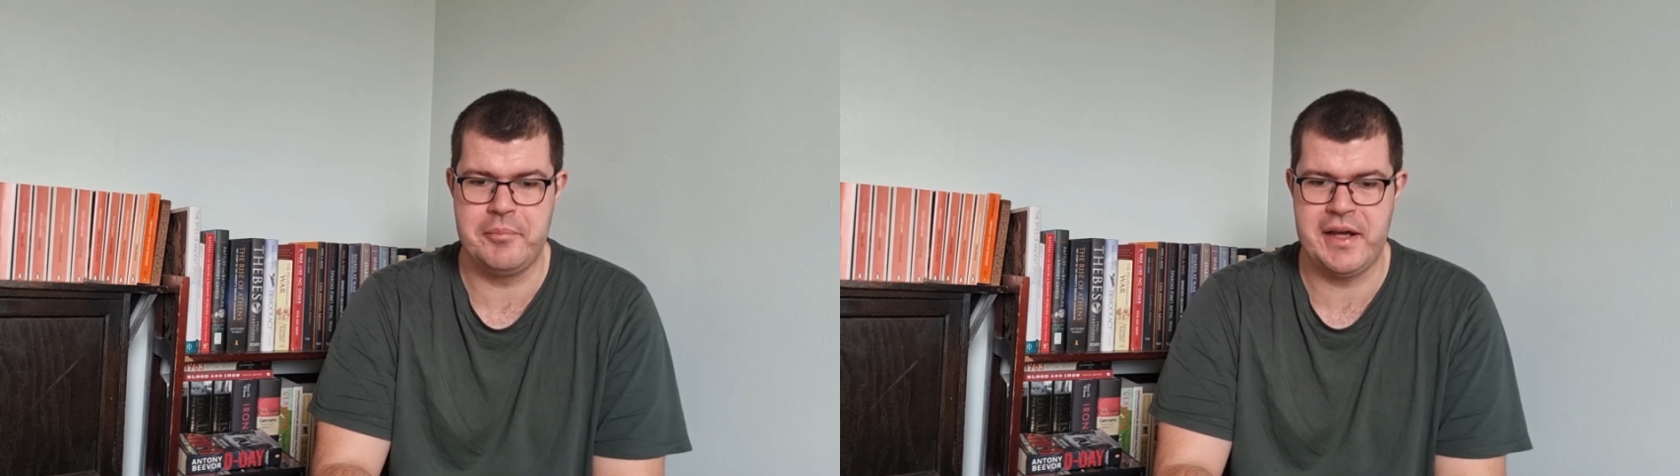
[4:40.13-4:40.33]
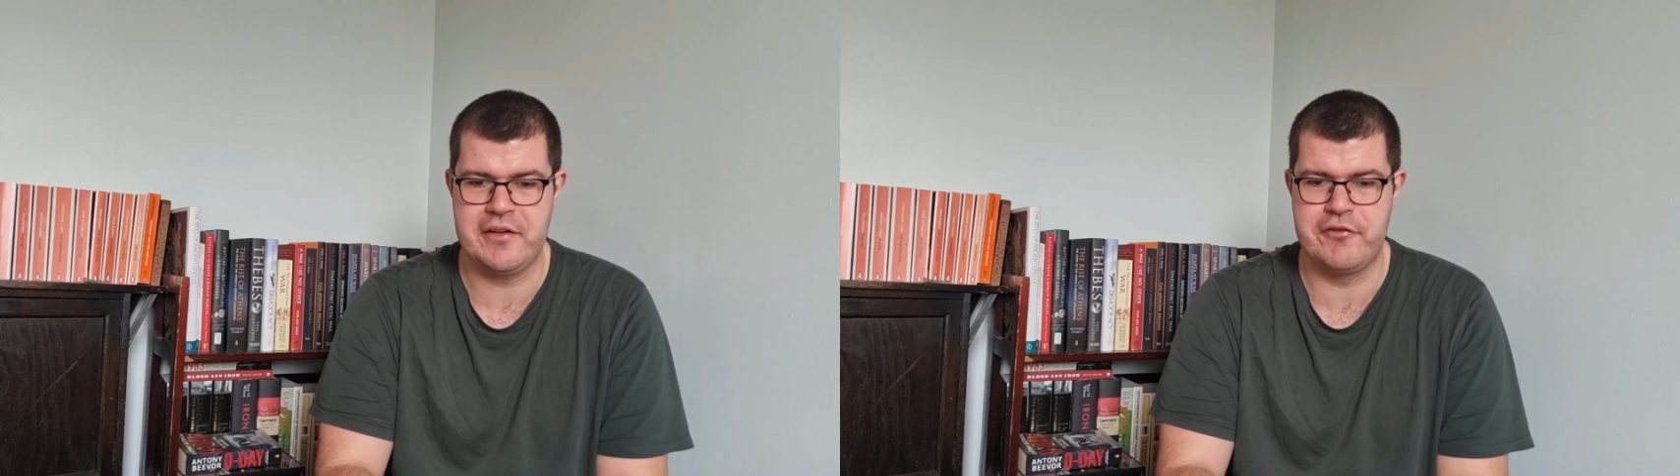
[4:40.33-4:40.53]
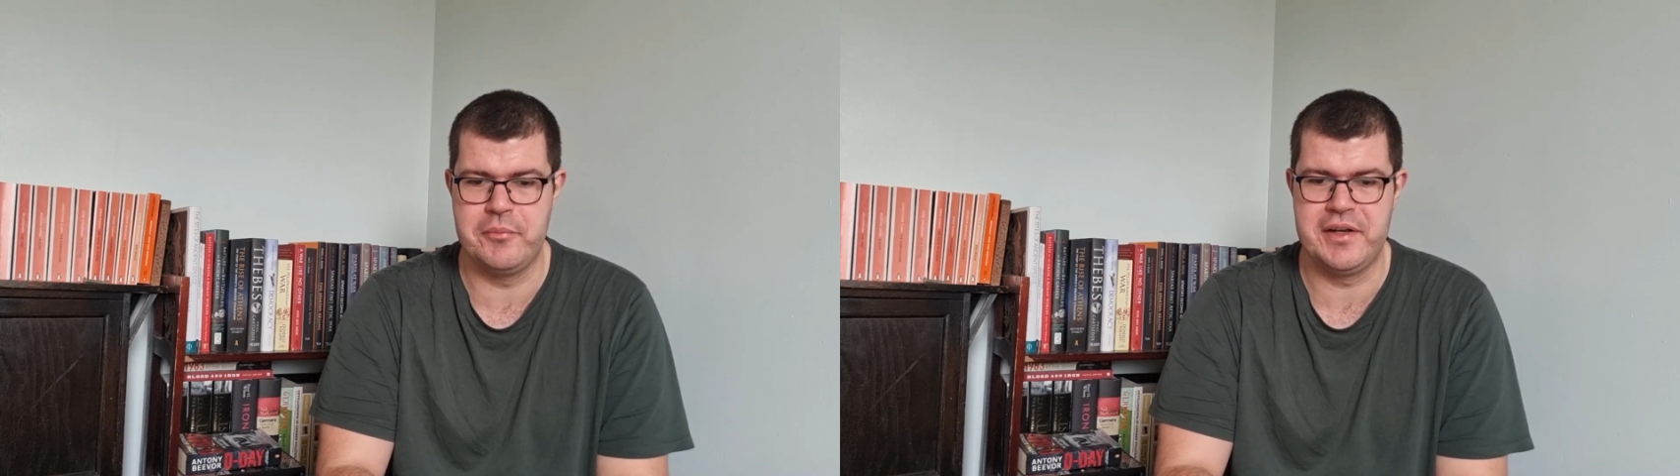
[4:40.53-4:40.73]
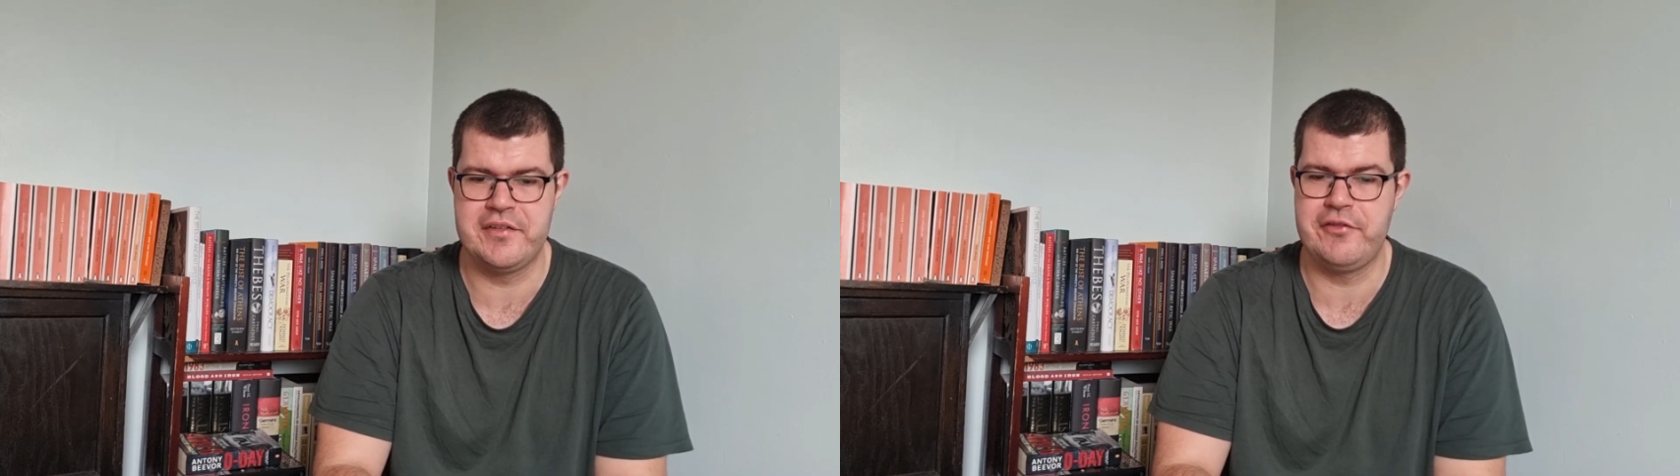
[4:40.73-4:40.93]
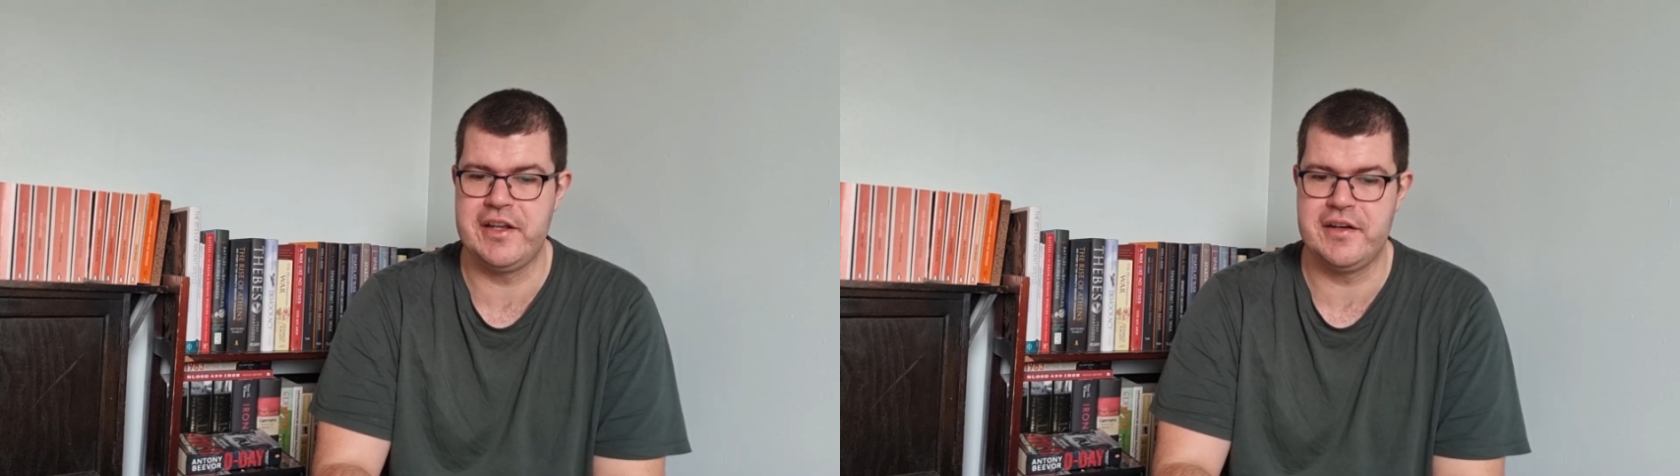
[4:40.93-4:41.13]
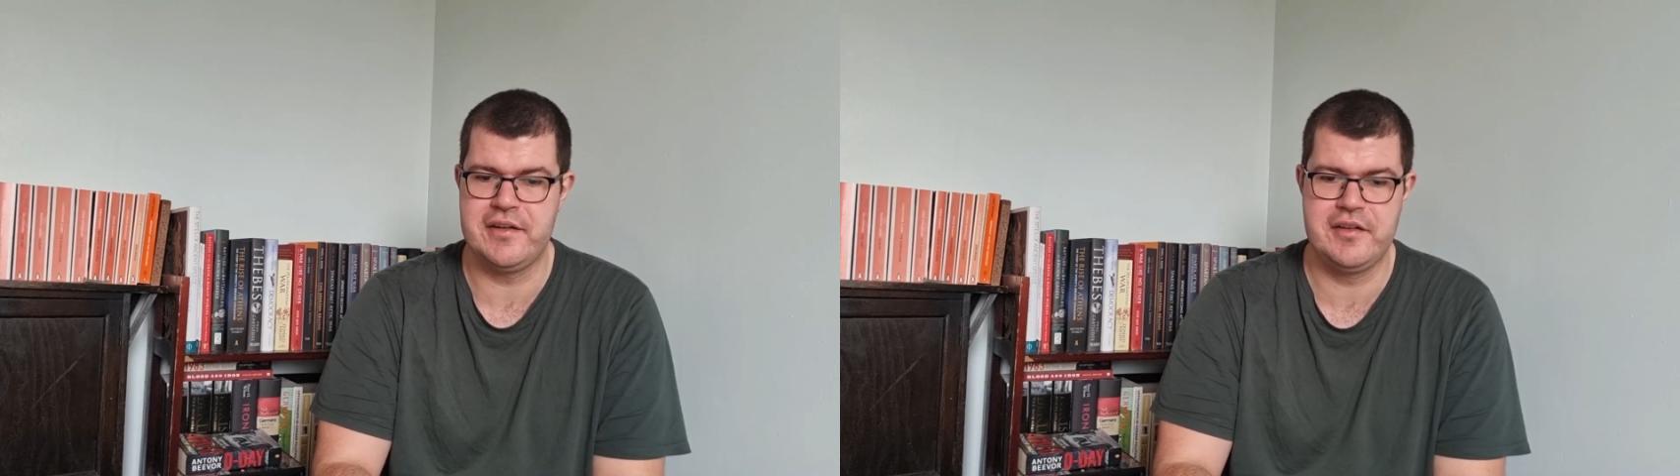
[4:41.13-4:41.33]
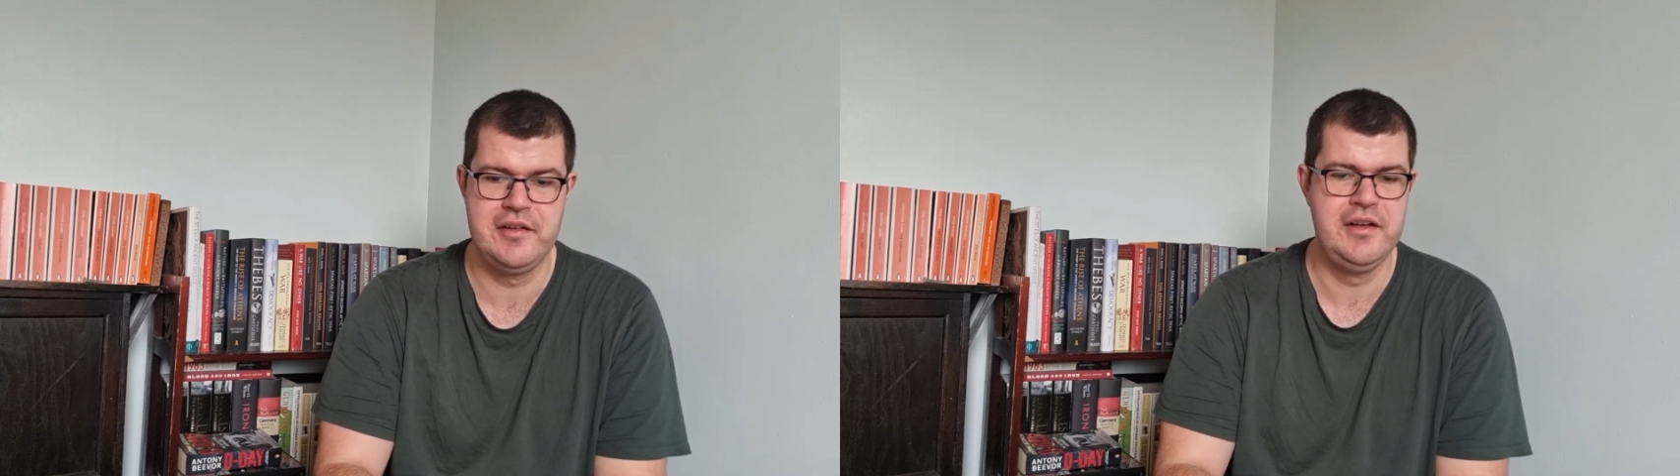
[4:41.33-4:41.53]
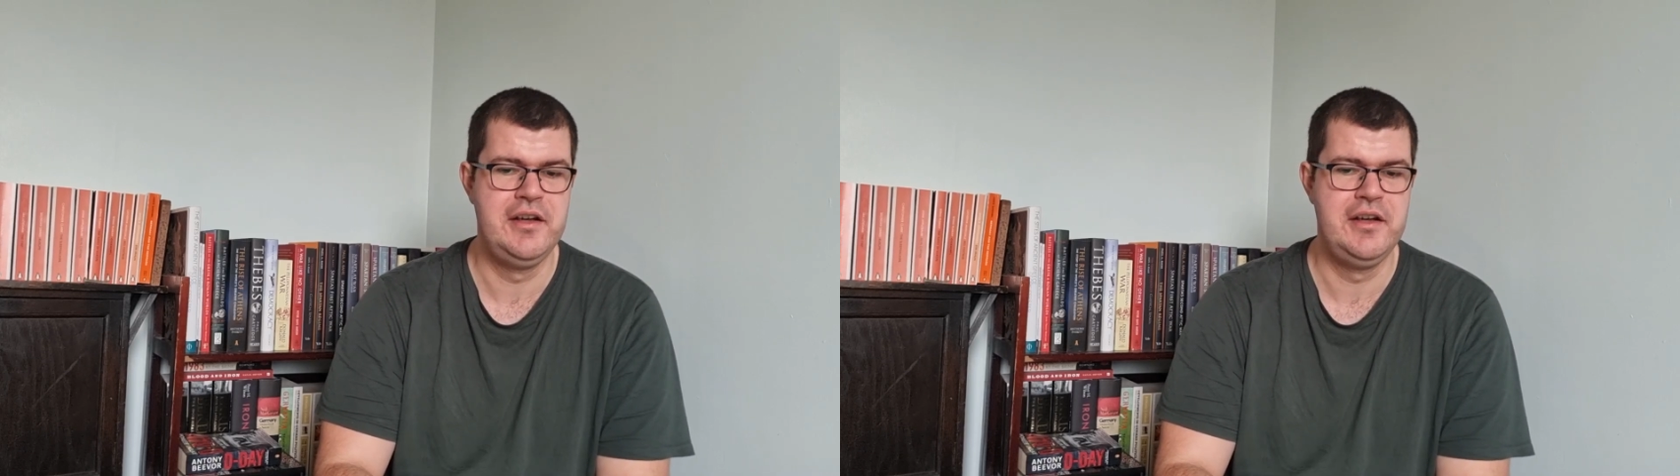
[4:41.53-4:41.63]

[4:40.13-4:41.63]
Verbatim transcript: back from his face,